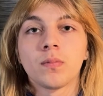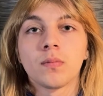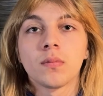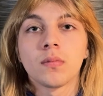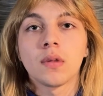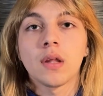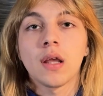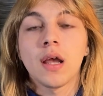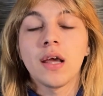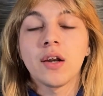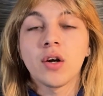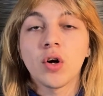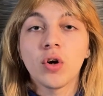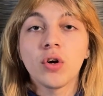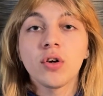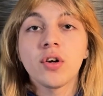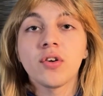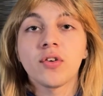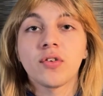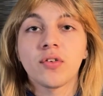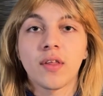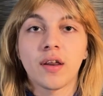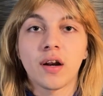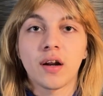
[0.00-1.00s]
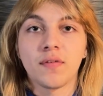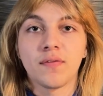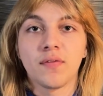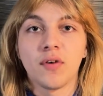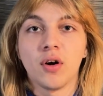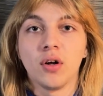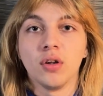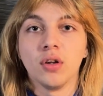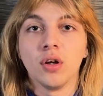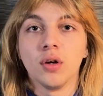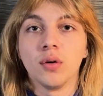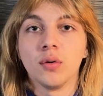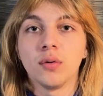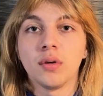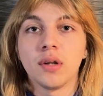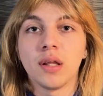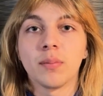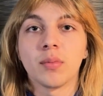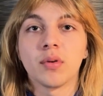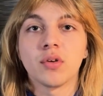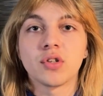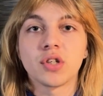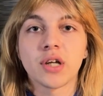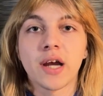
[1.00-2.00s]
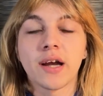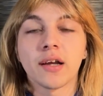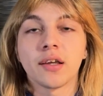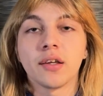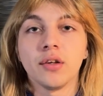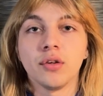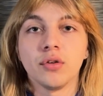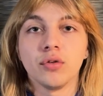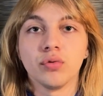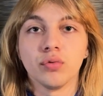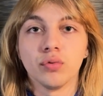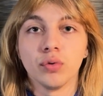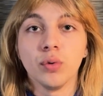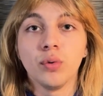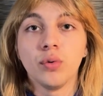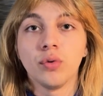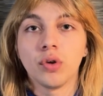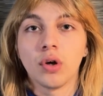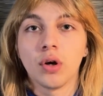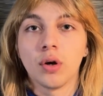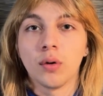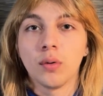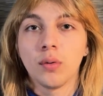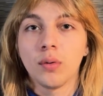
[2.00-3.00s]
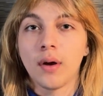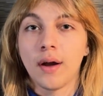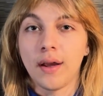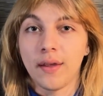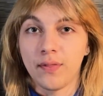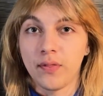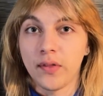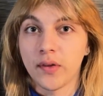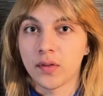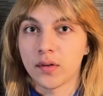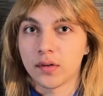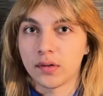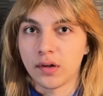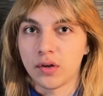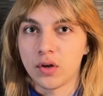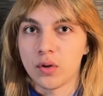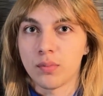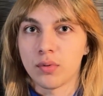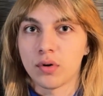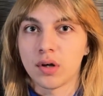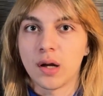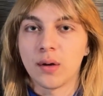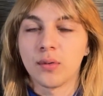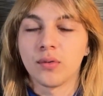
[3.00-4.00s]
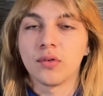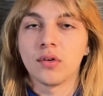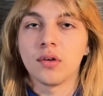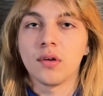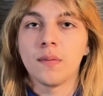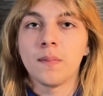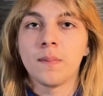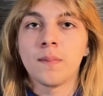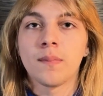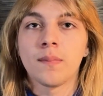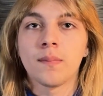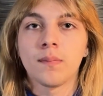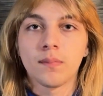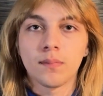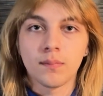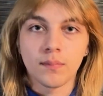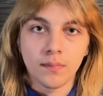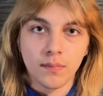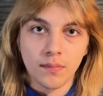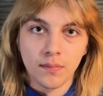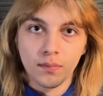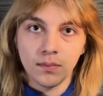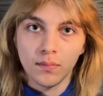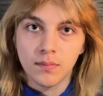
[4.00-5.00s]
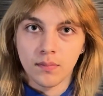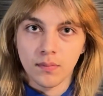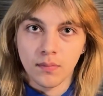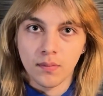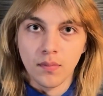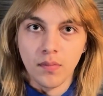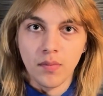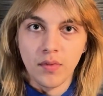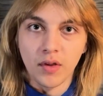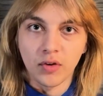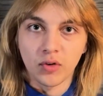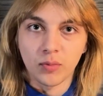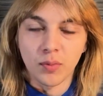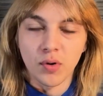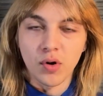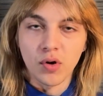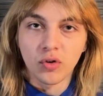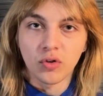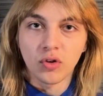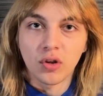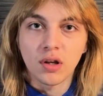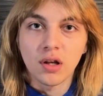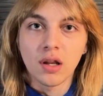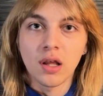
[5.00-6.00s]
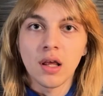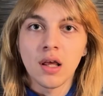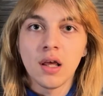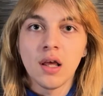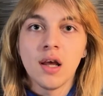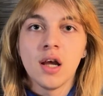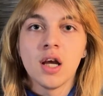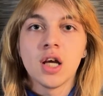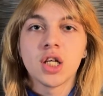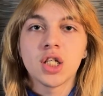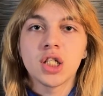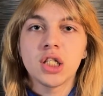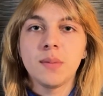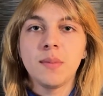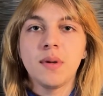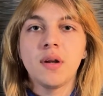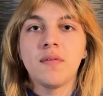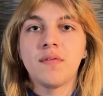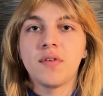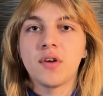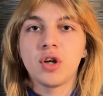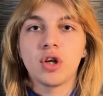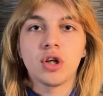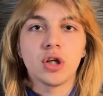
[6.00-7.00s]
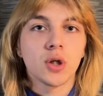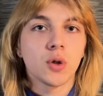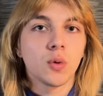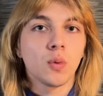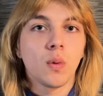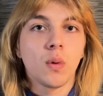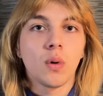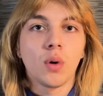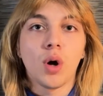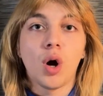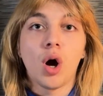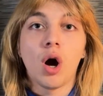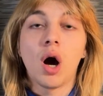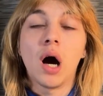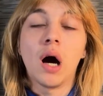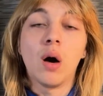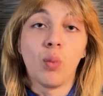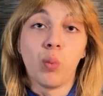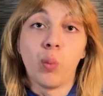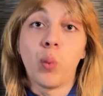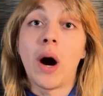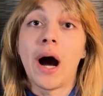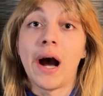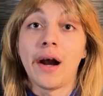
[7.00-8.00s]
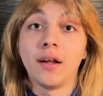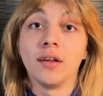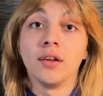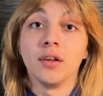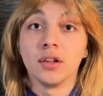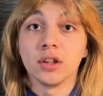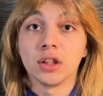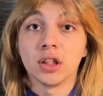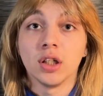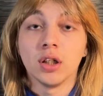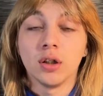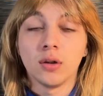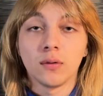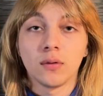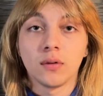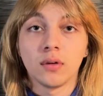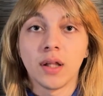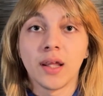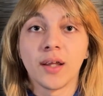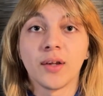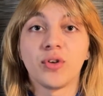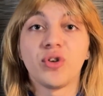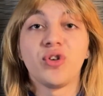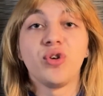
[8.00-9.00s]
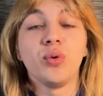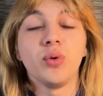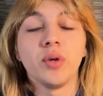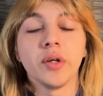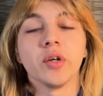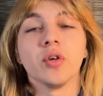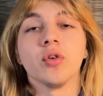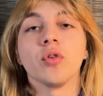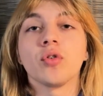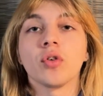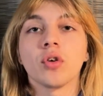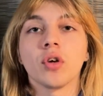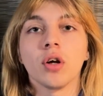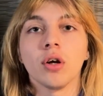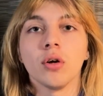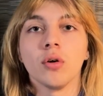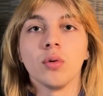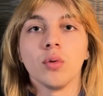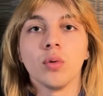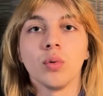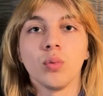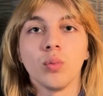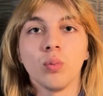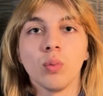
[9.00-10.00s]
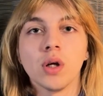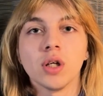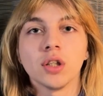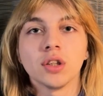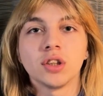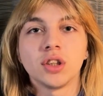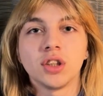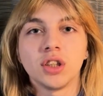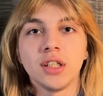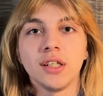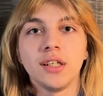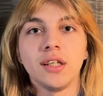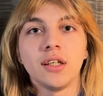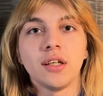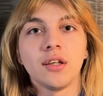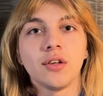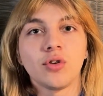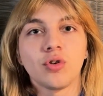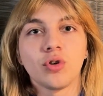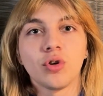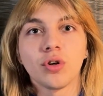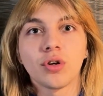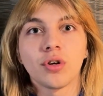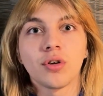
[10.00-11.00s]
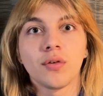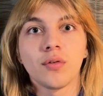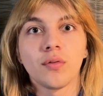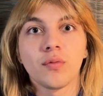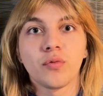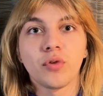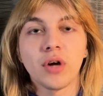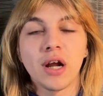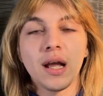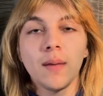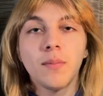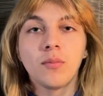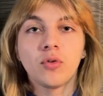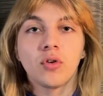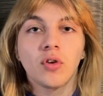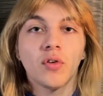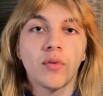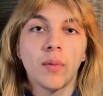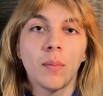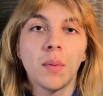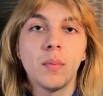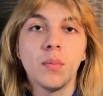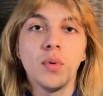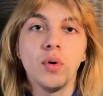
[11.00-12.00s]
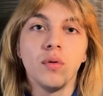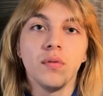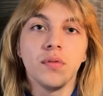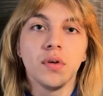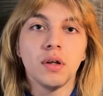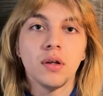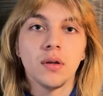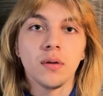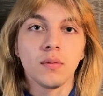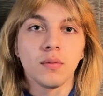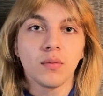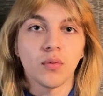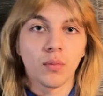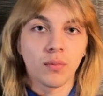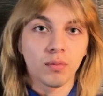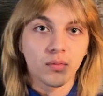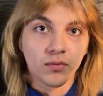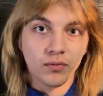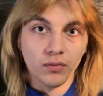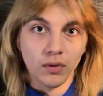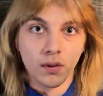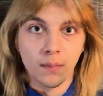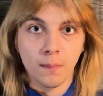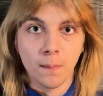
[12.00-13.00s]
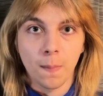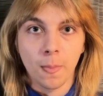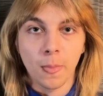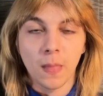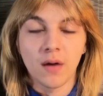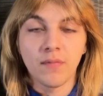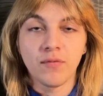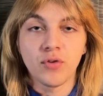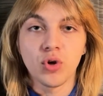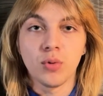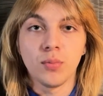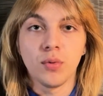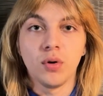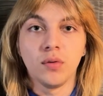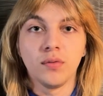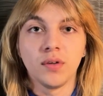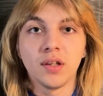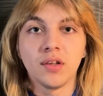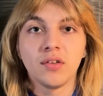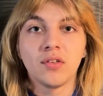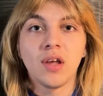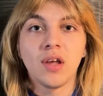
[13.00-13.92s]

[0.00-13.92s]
An artist that I follow, named Jackie Druzzo, I think that's how you pronounce it, this person, she made a video a while ago, like 2 years ago, where she took frames from a movie, or a few movies,